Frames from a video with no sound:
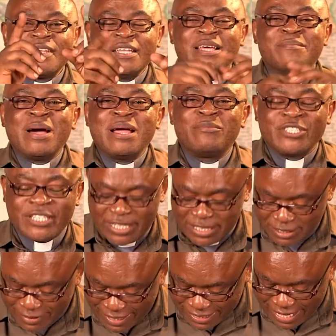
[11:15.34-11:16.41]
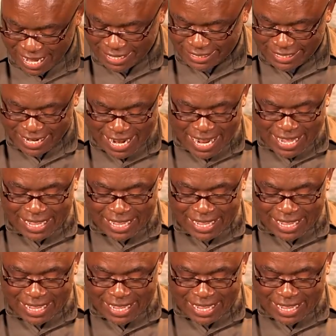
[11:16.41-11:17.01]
the Bible says in verse 8